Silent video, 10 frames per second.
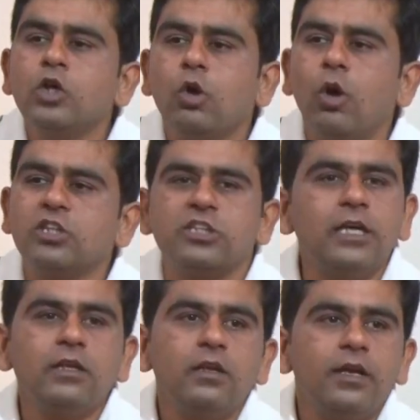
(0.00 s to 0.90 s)

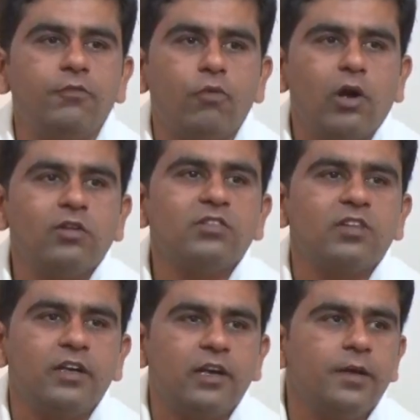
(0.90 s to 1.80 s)
Gaussian, it follows the
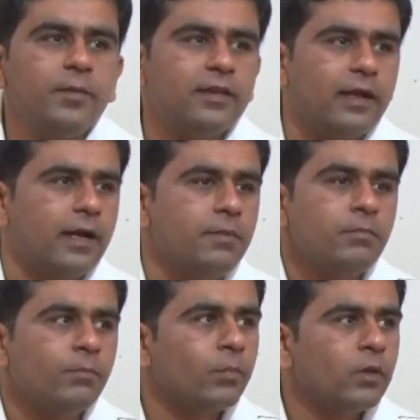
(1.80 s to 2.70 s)
central limit theorem,
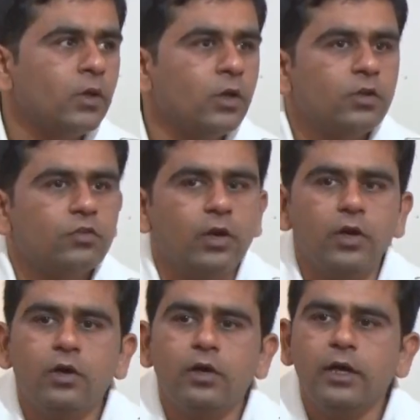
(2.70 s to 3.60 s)

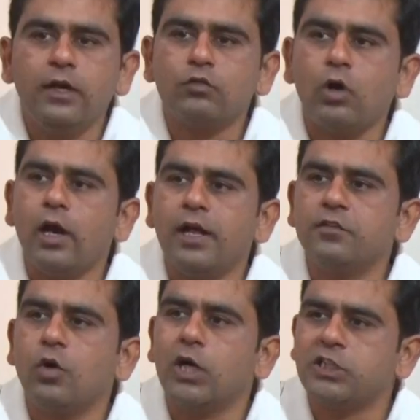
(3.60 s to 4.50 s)
so it is called as
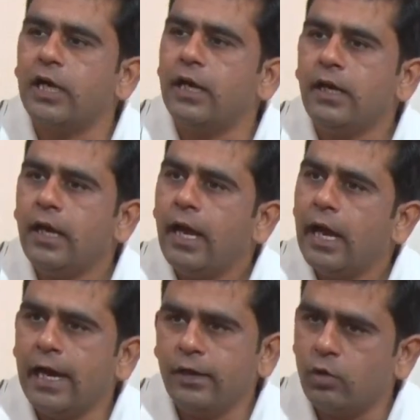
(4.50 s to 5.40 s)
Gaussian
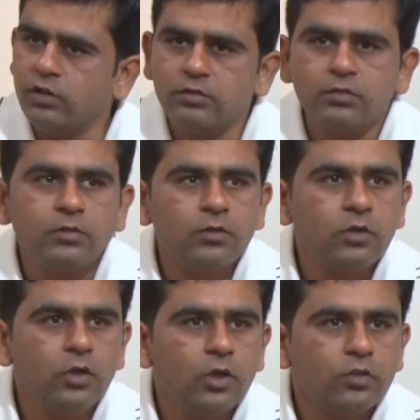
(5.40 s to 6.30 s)
and noise.
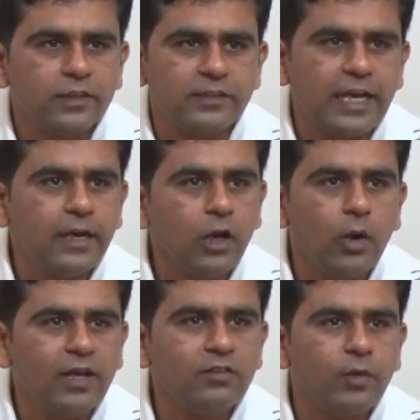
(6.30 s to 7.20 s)
So channel
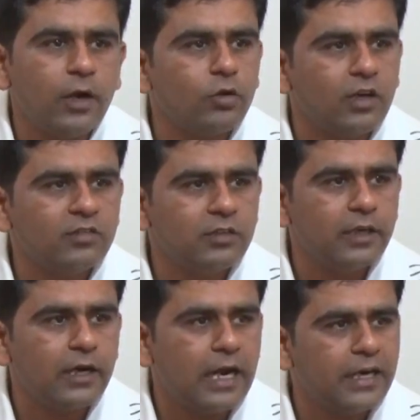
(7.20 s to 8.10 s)
noise we have to
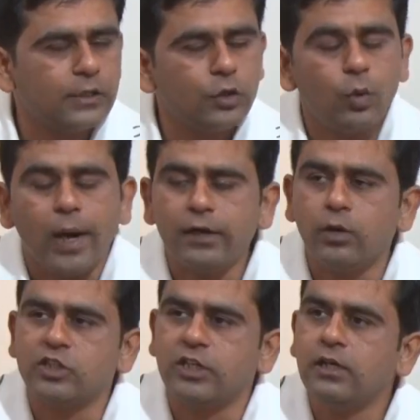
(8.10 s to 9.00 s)
consider additive white
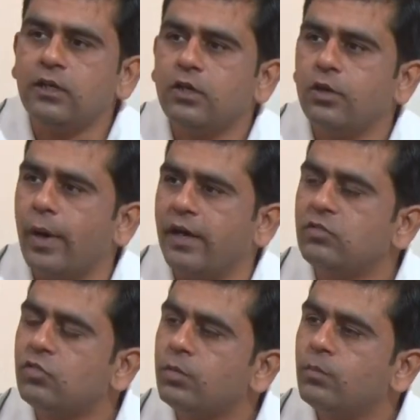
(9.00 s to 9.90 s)
Gaussian
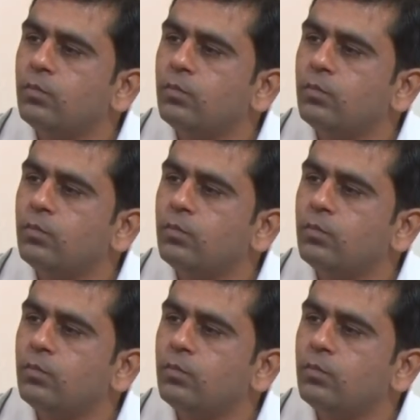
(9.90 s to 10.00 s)
noise.